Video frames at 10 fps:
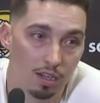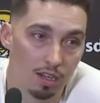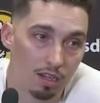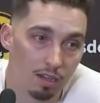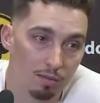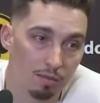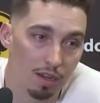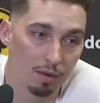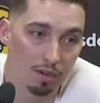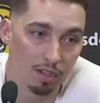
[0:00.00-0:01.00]
I
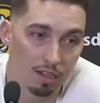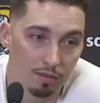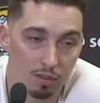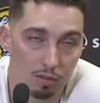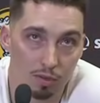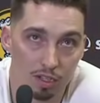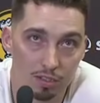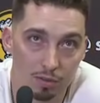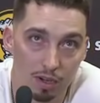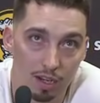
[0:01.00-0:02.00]
don't want to give too much
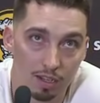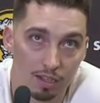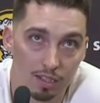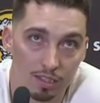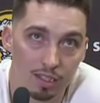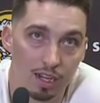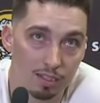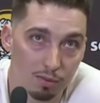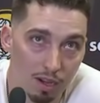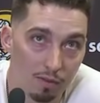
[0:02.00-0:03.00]
away. See,
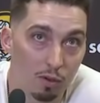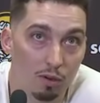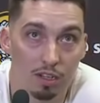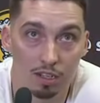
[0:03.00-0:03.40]
that's why if you're in a